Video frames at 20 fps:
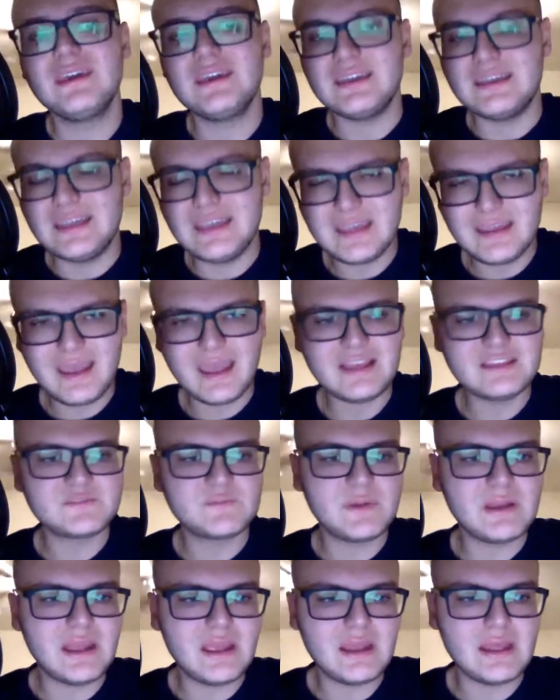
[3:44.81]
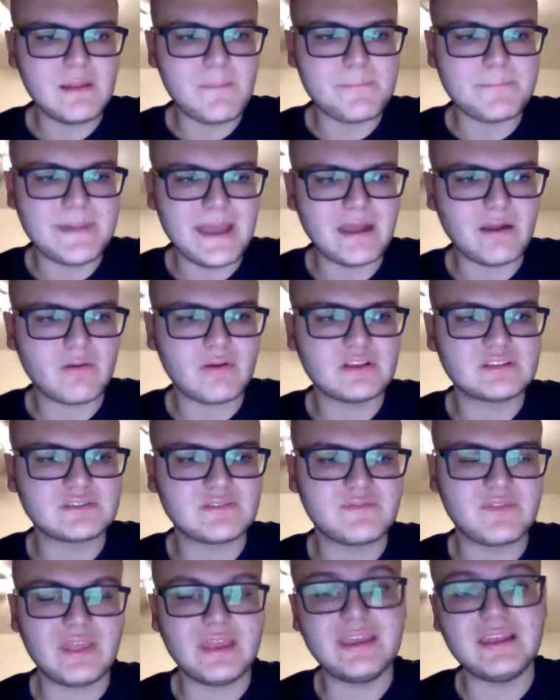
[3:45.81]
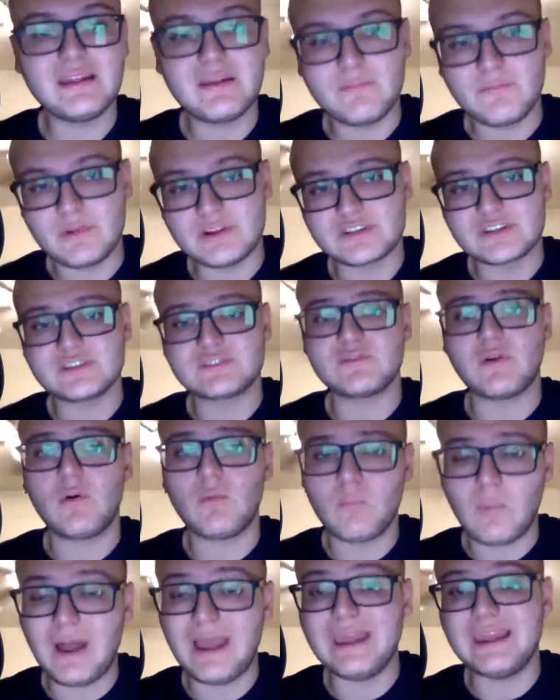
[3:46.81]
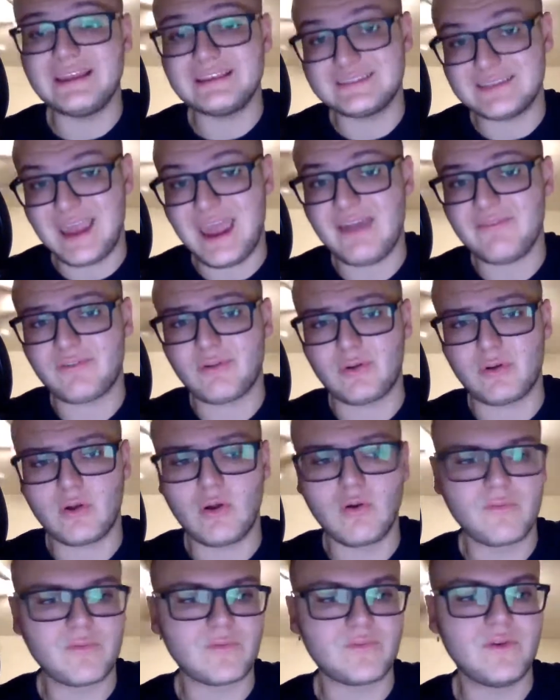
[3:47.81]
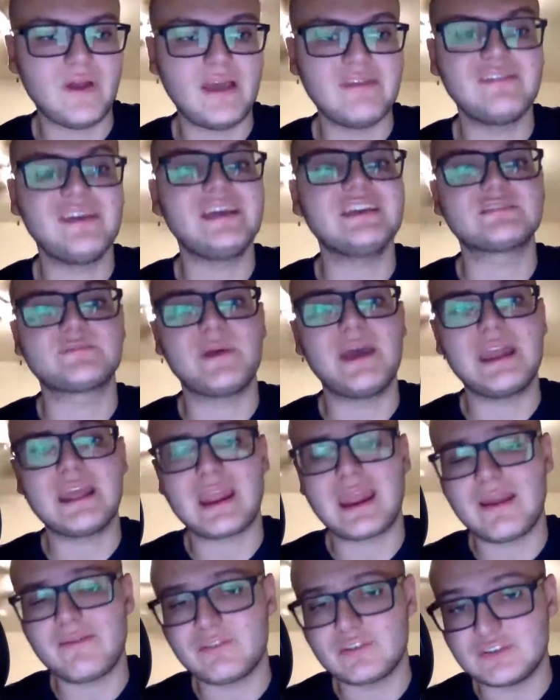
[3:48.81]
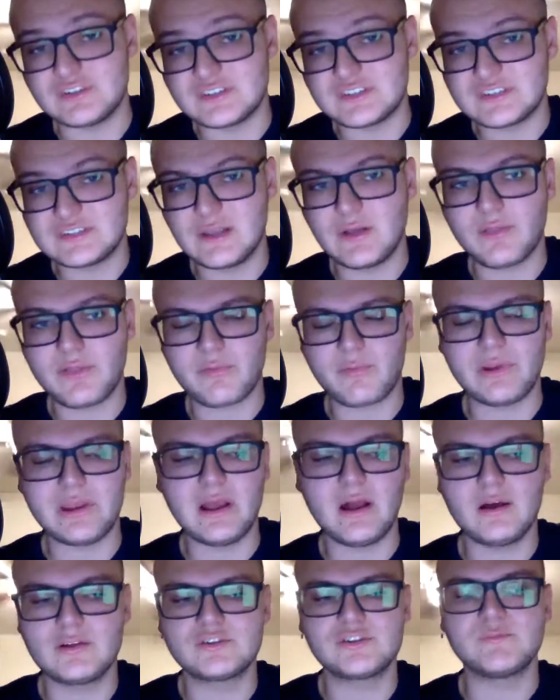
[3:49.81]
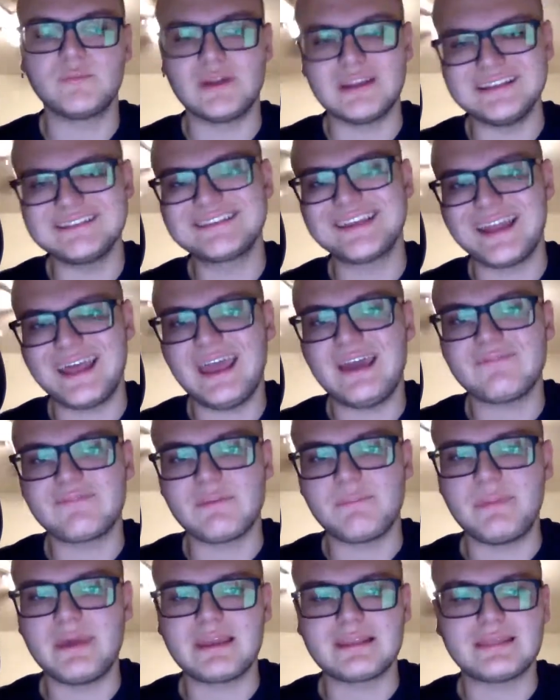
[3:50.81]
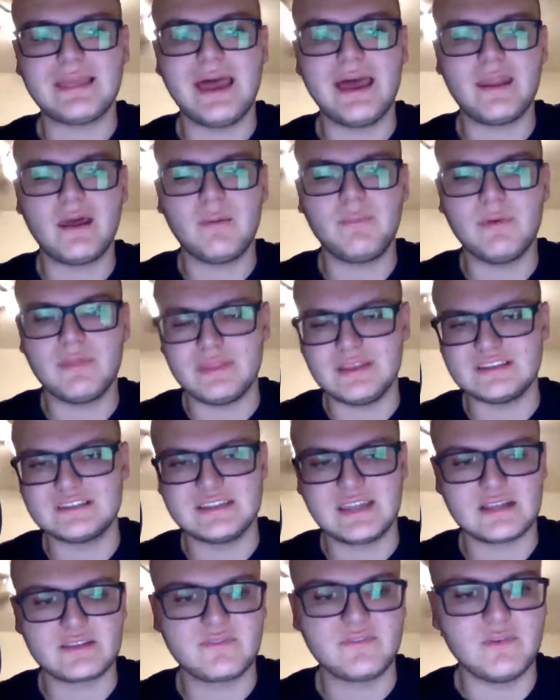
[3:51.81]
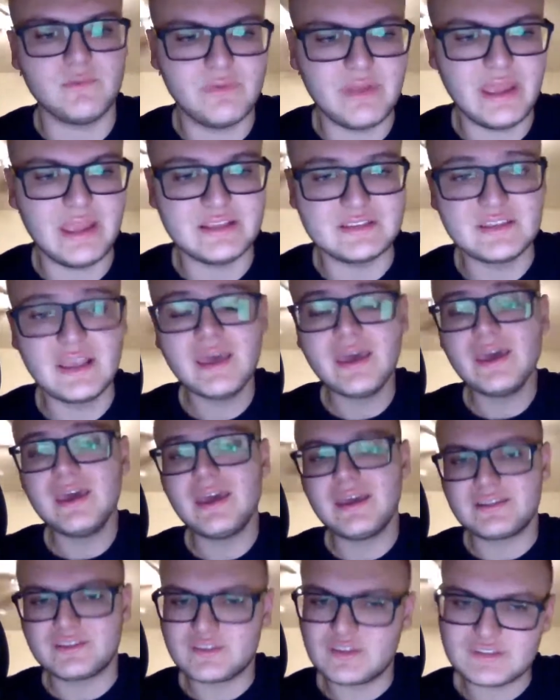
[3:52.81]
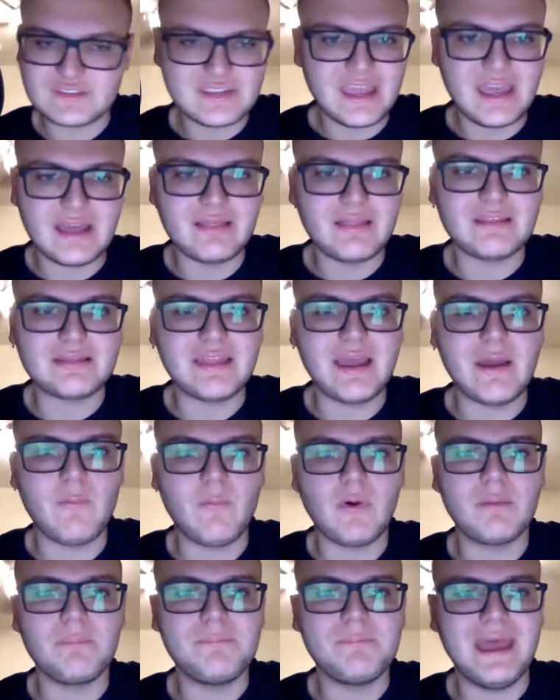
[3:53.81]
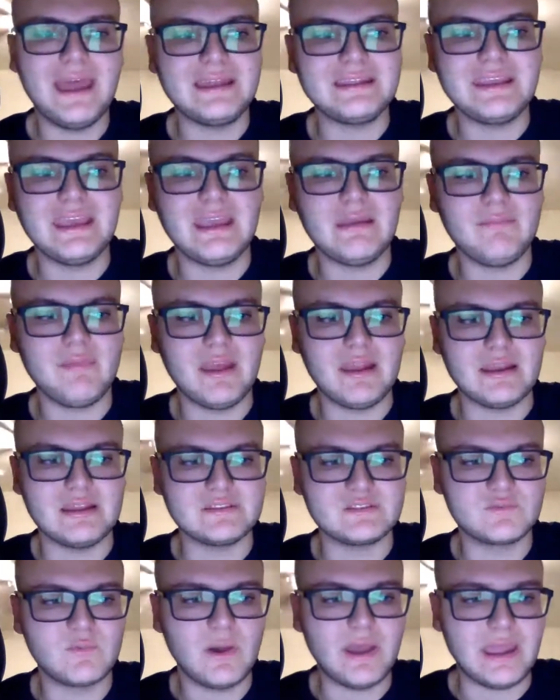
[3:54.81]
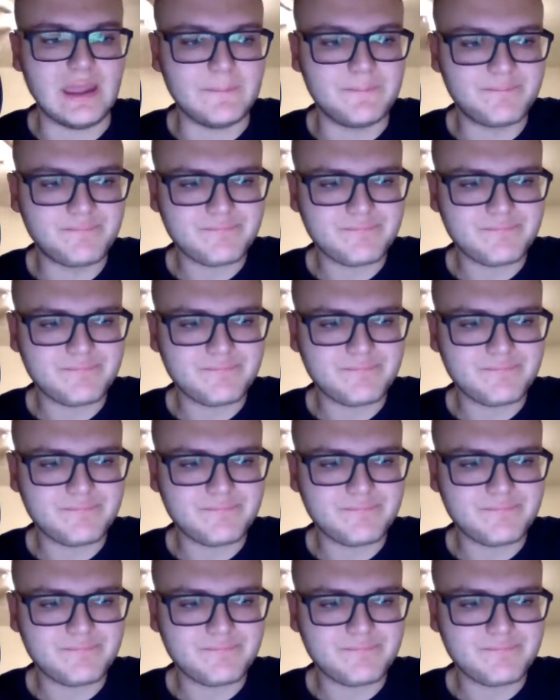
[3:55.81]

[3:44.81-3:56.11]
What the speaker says: He has been hitting better as of late, which is why his after an 0 for 5 days batting average is still 300, but he's going to have to pick that up in these next few days. Just can't let that one bad game get in his way.